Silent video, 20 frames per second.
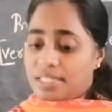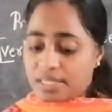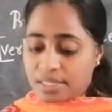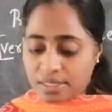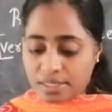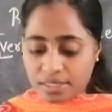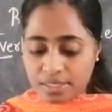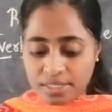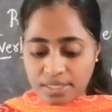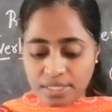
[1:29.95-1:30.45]

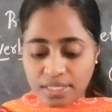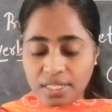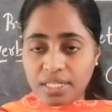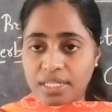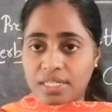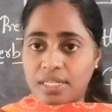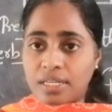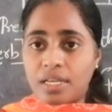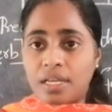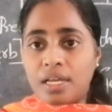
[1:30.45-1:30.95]
Isn't
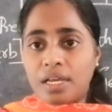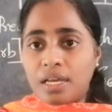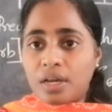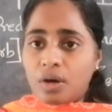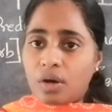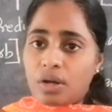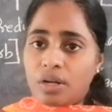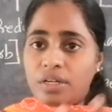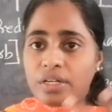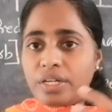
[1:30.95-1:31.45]

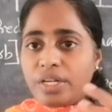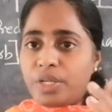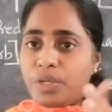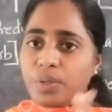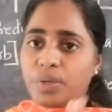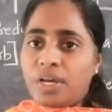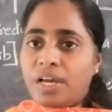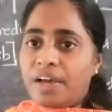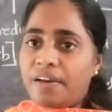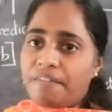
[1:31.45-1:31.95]
it? Already
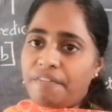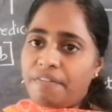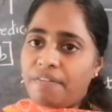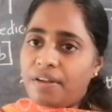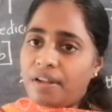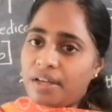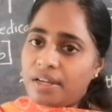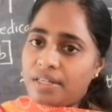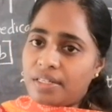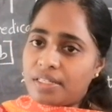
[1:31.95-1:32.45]
you have
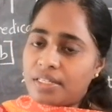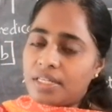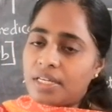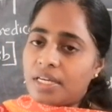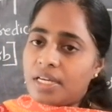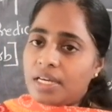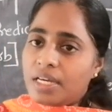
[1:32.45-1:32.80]
learned.